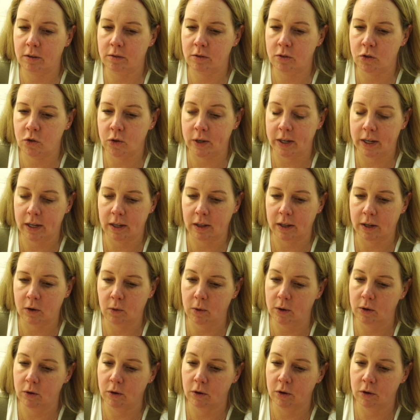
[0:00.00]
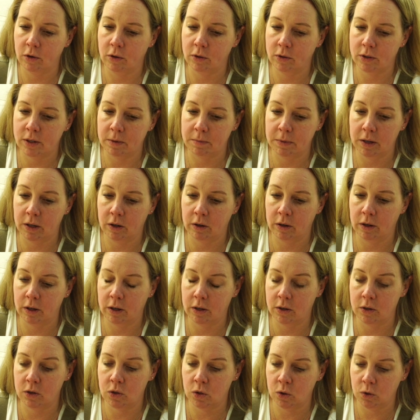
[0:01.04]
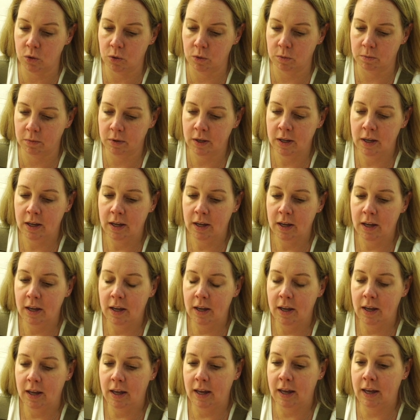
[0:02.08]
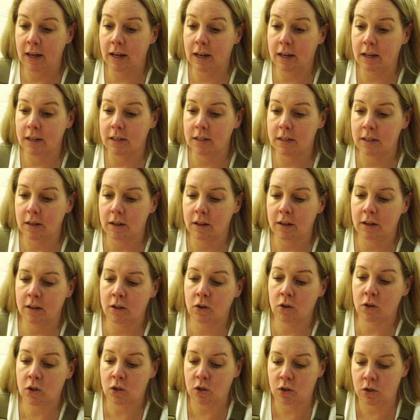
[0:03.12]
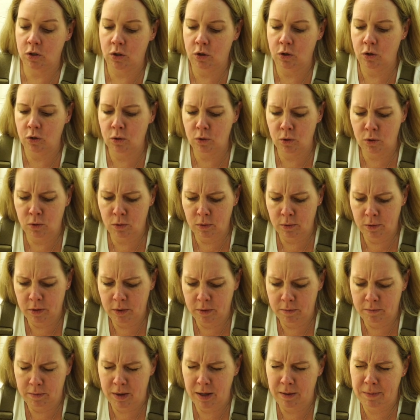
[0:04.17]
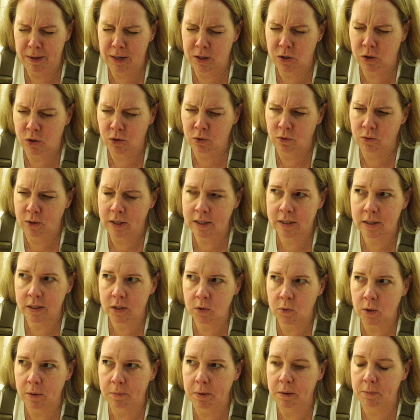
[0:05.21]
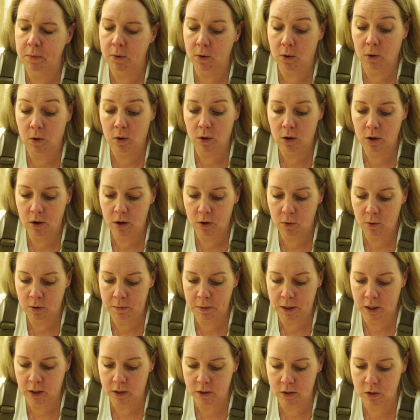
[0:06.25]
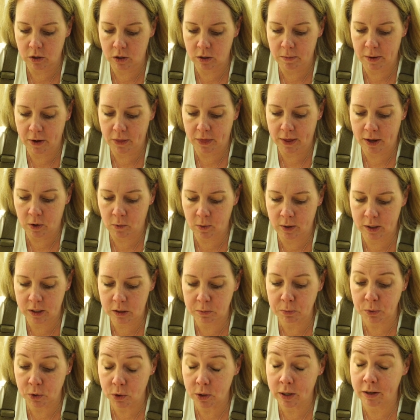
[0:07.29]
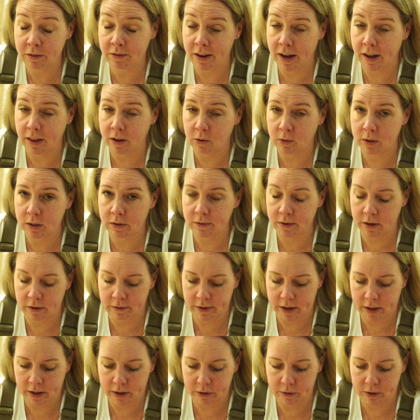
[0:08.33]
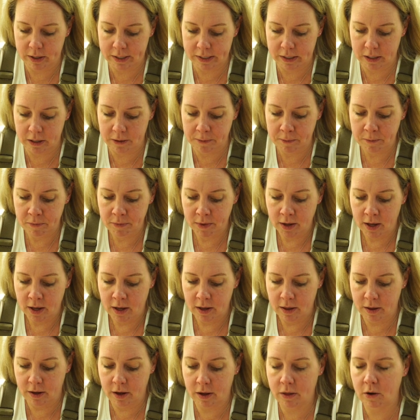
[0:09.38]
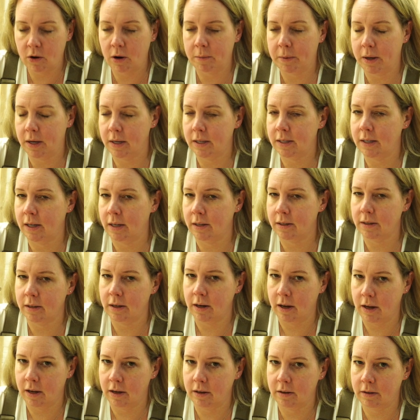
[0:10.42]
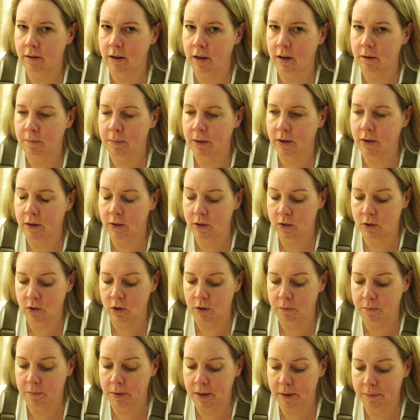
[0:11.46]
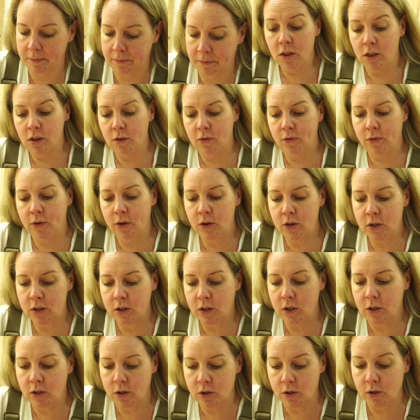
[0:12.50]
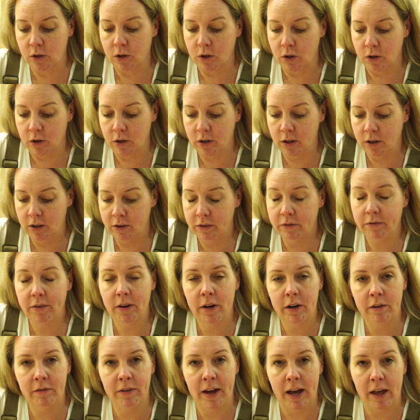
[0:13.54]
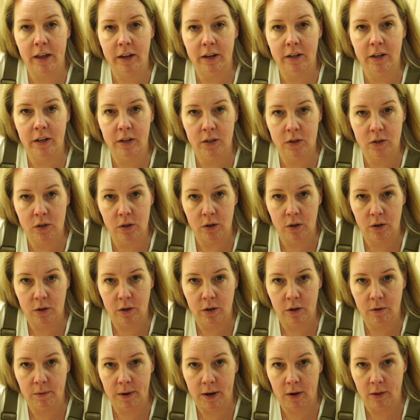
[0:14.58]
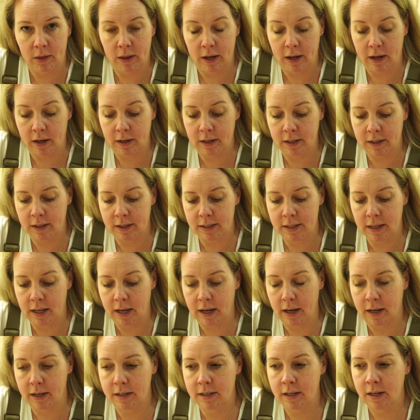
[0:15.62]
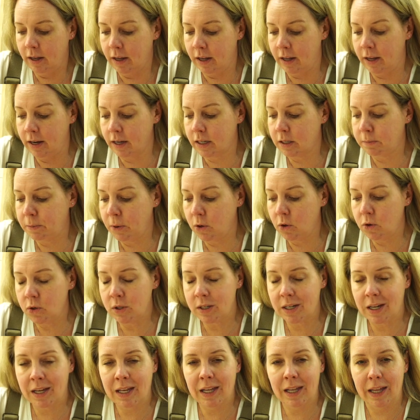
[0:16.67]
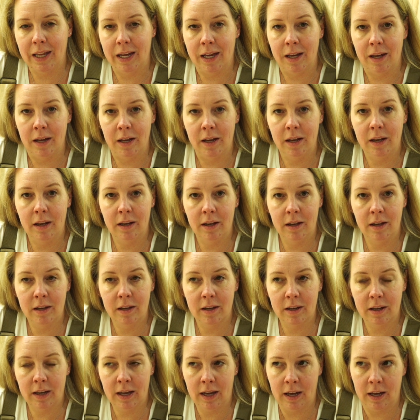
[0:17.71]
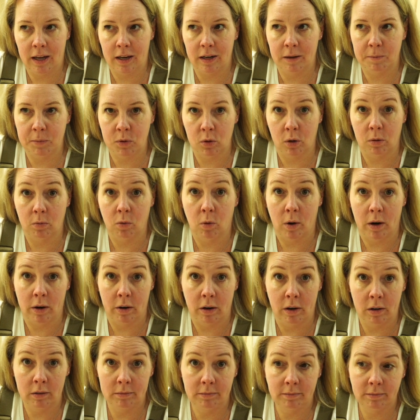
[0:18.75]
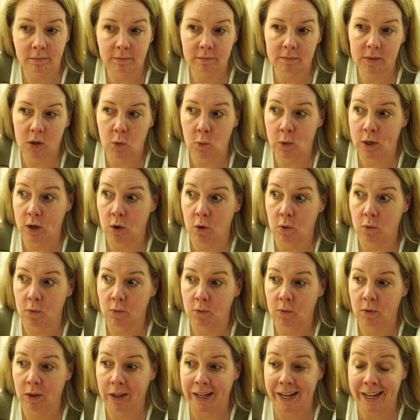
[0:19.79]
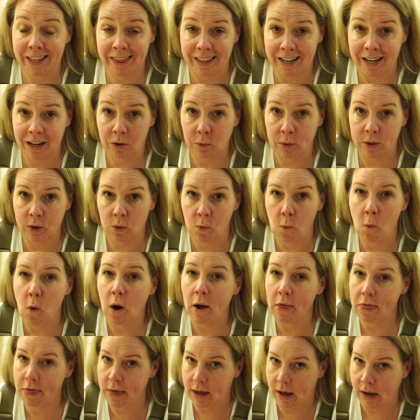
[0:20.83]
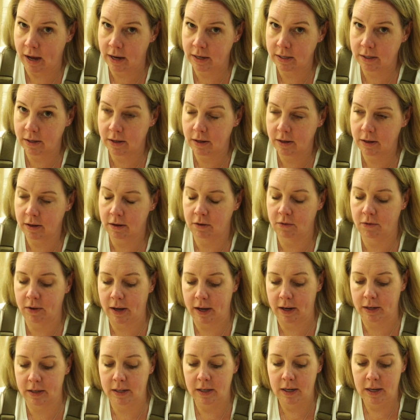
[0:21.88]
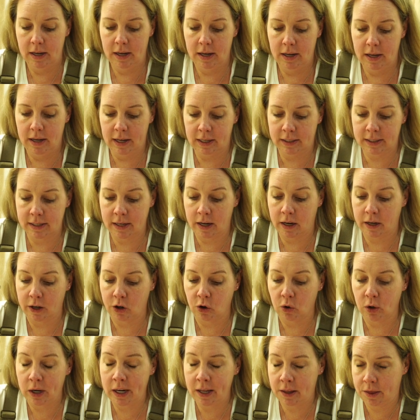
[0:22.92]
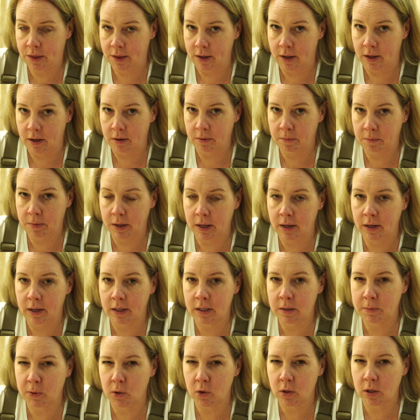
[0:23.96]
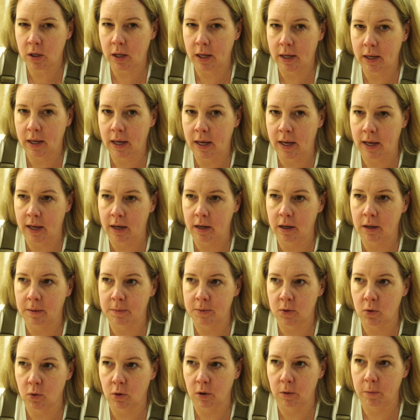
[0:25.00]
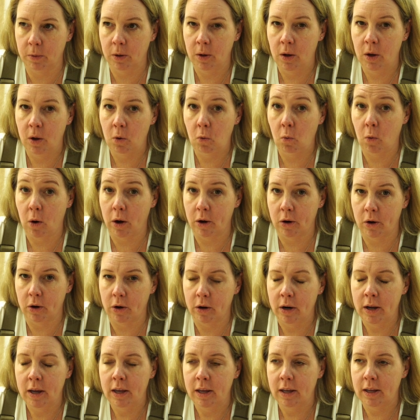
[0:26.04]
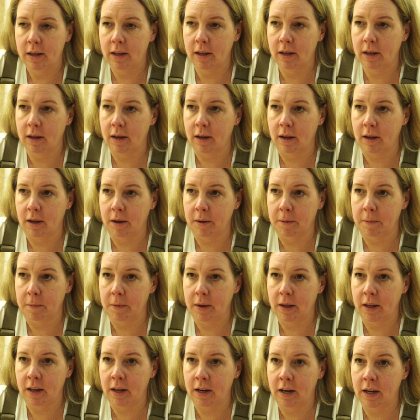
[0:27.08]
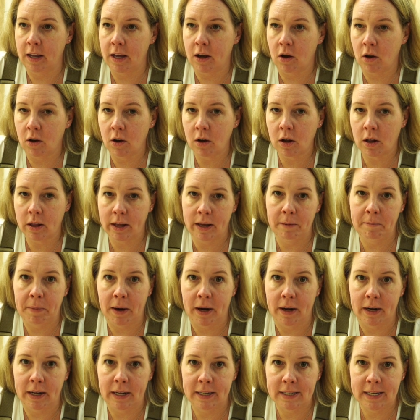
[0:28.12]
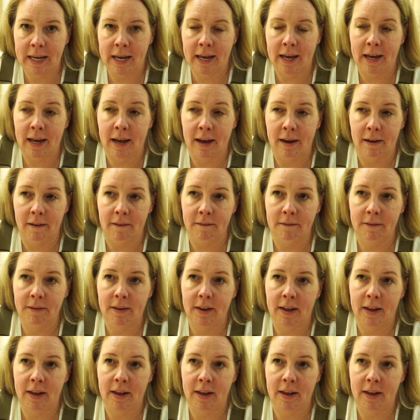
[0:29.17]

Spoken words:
drinking liquid or something you're going to consume. And there's maybe two reasons why people would be concerned about that. One is pretty valid. One's a very valid reason. The other, I'm going to say, is not a big concern. But the first concern, very valid concern around that, is that an exposed clay can absorb water. We don't like that. We don't want that. In fact, it's not a great thing, but exposed clay can absorb water. And all clay bodies have